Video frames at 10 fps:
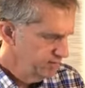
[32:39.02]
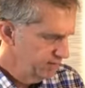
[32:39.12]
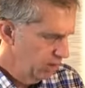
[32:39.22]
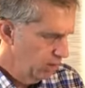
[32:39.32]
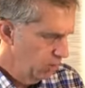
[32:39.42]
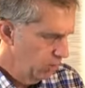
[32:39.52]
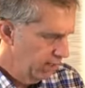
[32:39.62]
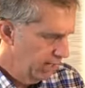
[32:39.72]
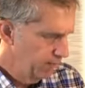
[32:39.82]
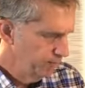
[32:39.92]
So,
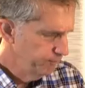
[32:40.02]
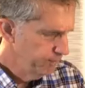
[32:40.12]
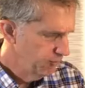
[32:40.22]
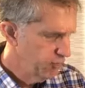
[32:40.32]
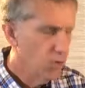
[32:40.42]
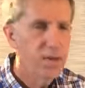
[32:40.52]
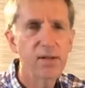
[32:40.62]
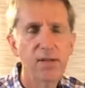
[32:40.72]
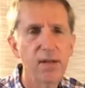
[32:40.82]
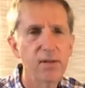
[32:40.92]
um, of
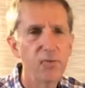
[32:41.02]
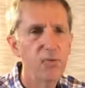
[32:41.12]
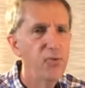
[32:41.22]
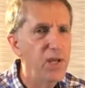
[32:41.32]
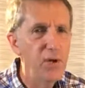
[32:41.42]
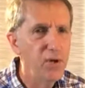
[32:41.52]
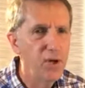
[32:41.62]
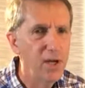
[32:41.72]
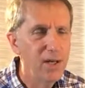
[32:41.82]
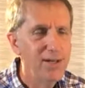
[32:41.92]
course, it doesn't feel
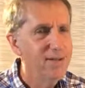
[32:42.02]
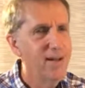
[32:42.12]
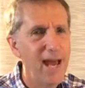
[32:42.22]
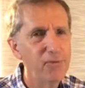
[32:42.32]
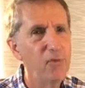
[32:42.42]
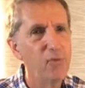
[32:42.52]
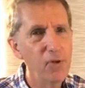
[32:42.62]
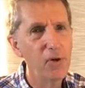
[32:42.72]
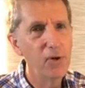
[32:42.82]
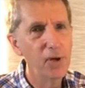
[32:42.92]
good. It doesn't have to
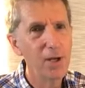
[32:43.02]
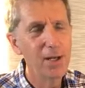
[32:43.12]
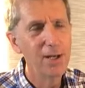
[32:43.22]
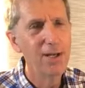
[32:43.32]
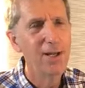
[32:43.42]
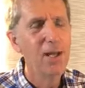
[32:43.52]
feel good.